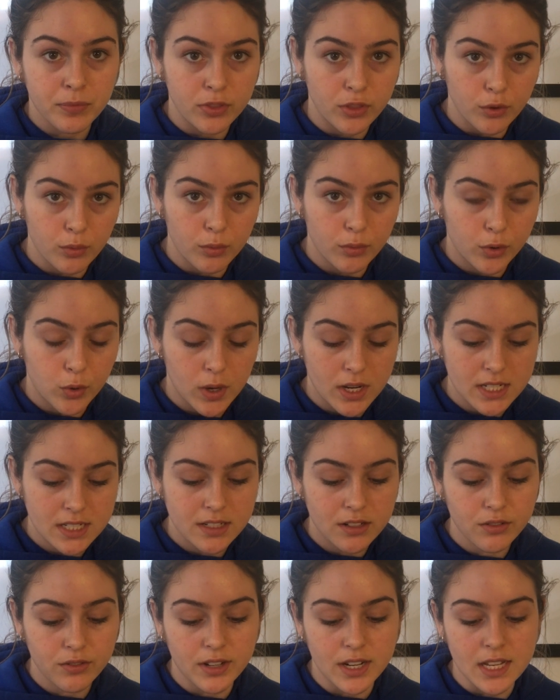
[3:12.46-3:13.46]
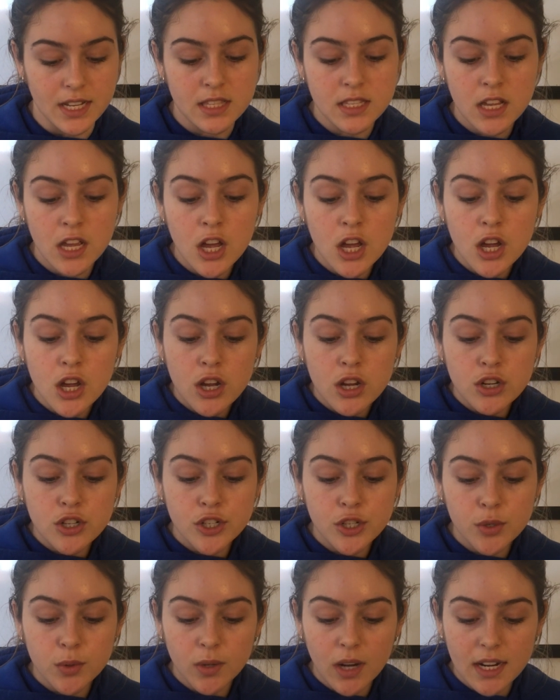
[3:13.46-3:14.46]
The question reads,
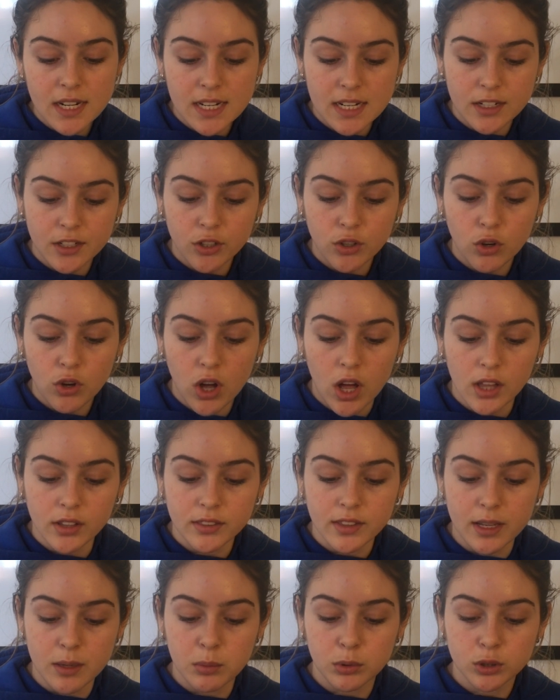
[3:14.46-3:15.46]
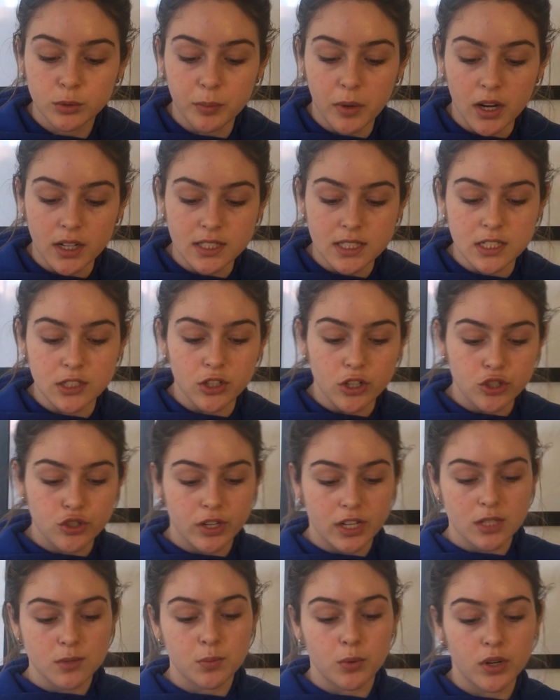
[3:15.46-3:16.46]
2 identical unlabeled boxes are
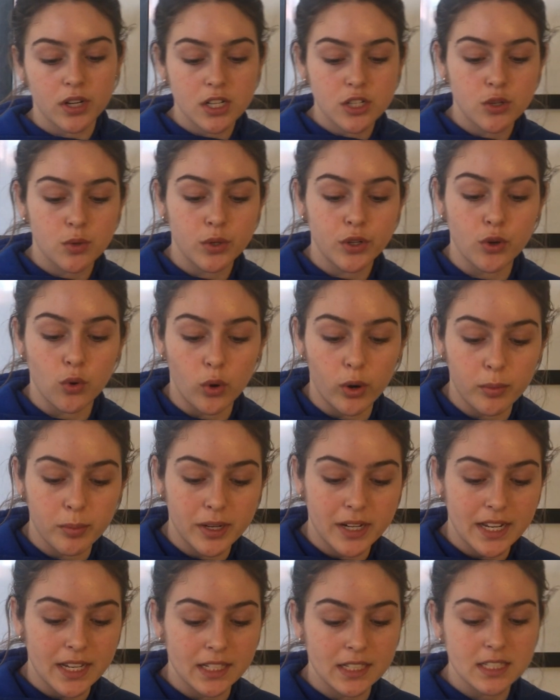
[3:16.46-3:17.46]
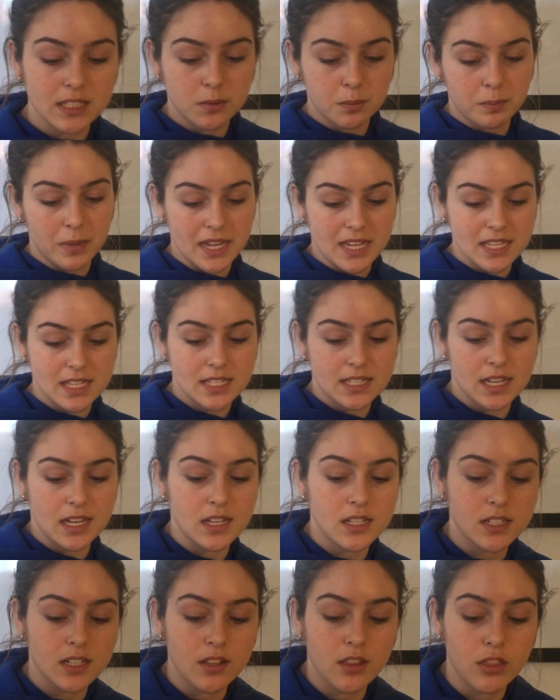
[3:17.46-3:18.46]
transported to an orbiting space
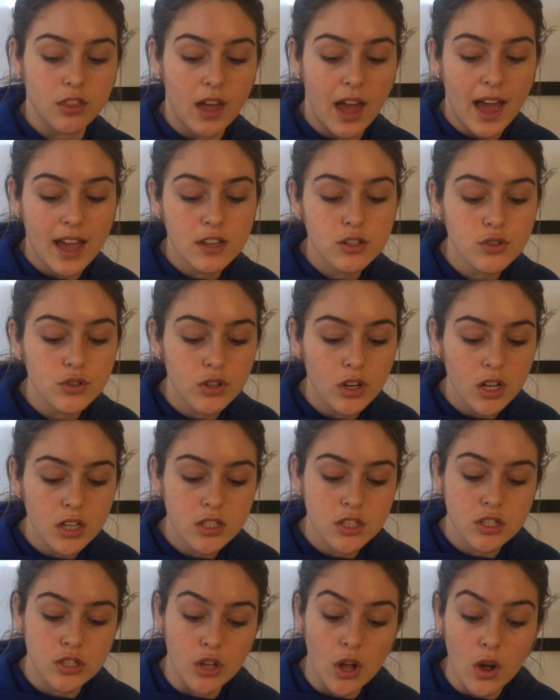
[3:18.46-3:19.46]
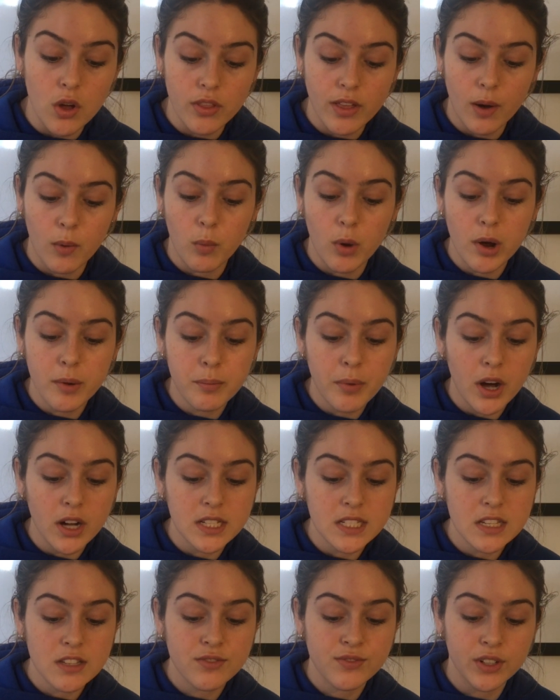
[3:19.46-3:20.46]
station. The astronauts know that one
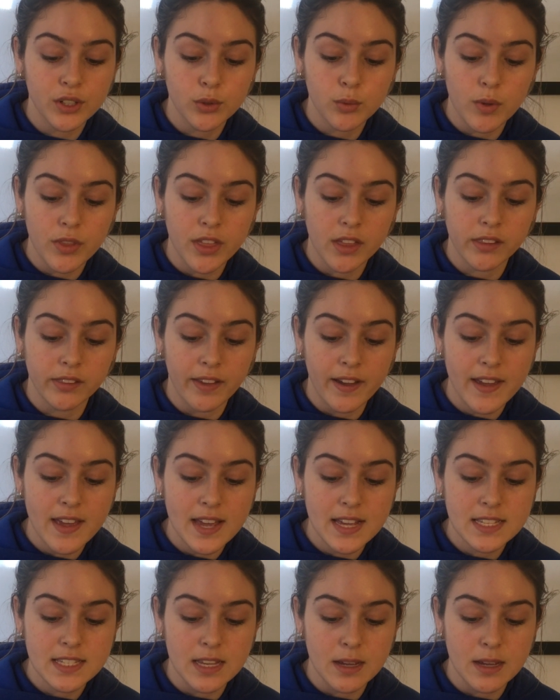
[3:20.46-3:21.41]
box is filled with a light